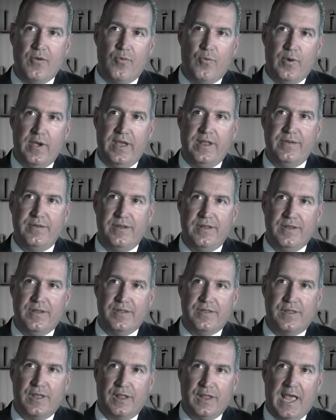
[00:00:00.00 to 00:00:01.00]
When
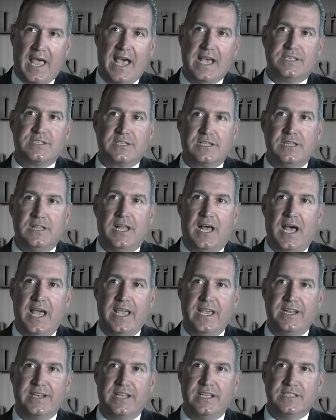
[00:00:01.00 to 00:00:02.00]
the last
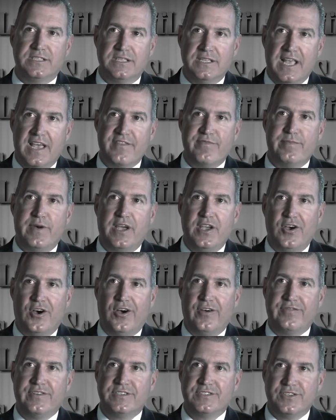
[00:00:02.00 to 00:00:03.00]
client has left my
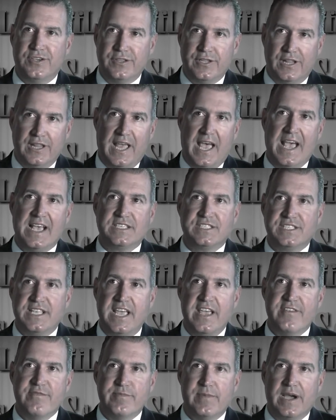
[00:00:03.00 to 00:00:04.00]
office on the last
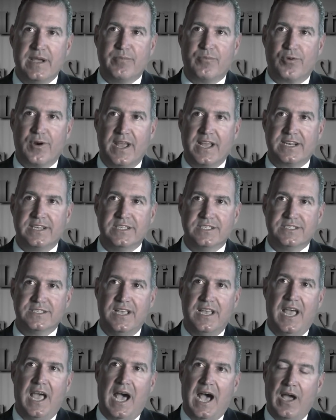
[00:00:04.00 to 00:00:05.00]
day of my
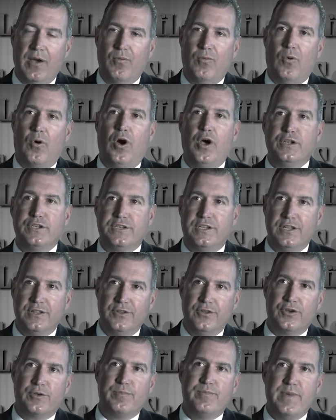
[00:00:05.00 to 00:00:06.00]
practice, I want to
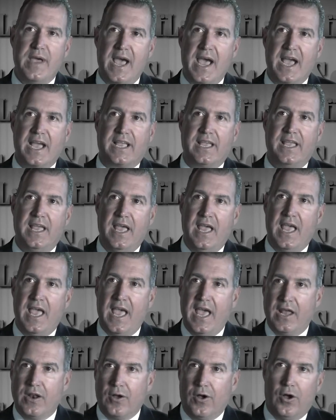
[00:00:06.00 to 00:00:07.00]
look back
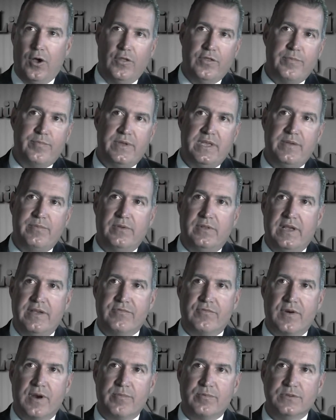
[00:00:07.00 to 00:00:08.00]
at all the people
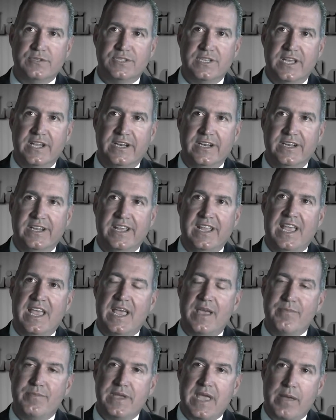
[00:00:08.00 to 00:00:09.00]
I've represented
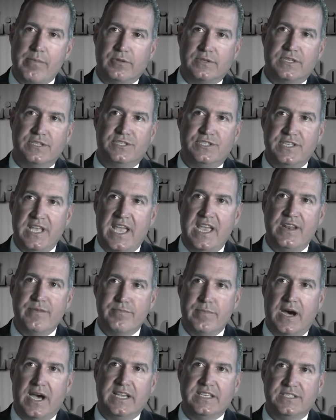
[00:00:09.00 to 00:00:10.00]
and be able to say to
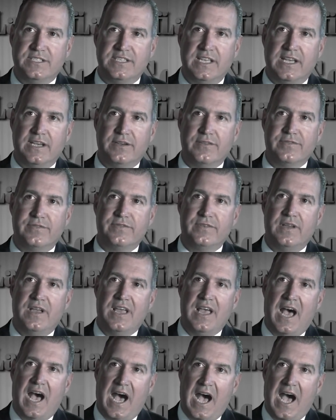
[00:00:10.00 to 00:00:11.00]
myself,
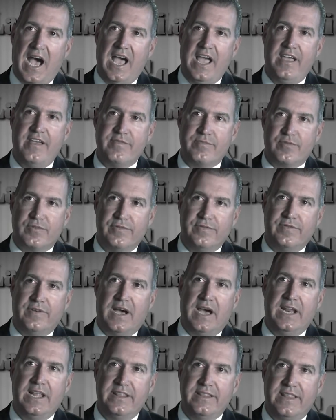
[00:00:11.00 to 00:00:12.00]
I have
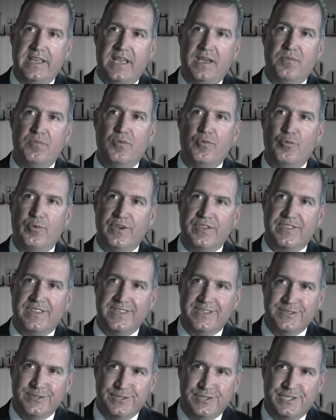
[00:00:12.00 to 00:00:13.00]
provided them
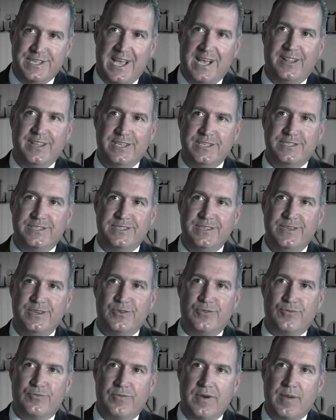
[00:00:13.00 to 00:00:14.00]
with zealous
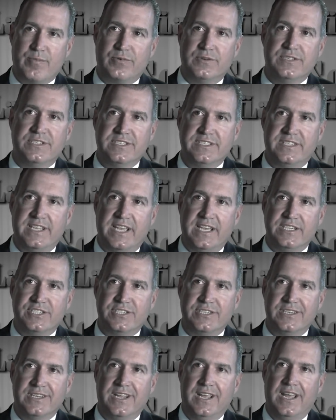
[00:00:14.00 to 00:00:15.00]

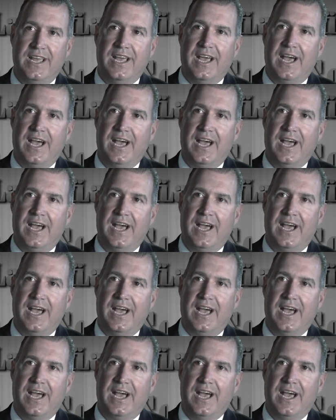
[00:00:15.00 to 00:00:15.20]
representation.